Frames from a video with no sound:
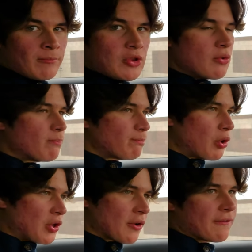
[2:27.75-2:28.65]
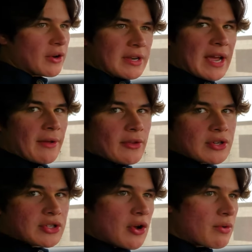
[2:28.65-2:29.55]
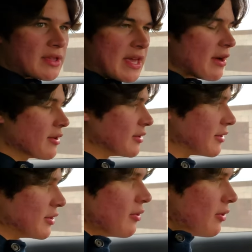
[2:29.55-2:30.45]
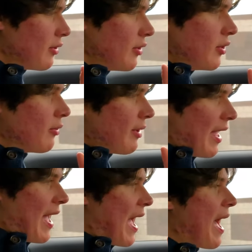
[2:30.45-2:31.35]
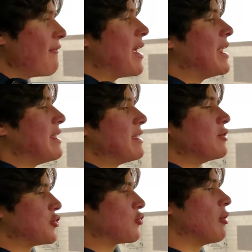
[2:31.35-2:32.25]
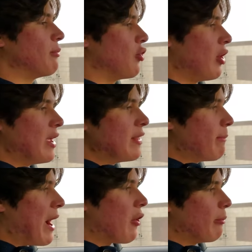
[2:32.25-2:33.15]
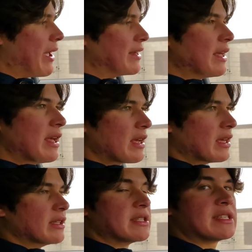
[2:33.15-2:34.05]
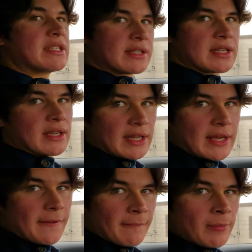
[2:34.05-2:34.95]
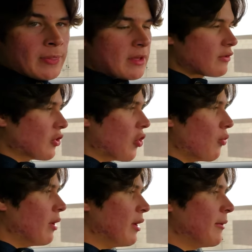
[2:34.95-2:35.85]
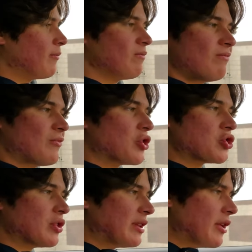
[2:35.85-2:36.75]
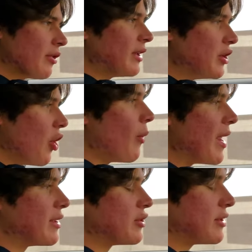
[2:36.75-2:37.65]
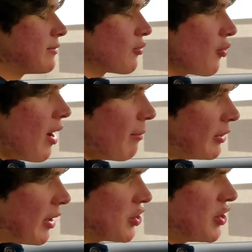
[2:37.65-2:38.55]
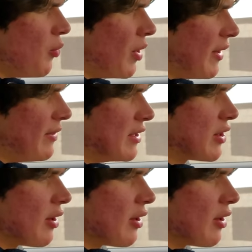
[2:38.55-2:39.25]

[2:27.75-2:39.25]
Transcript: You put your foot down. There's no gears. There's no you don't have anything to screw up. You're in the power band consistently. So there's literally no way to screw up launching one of these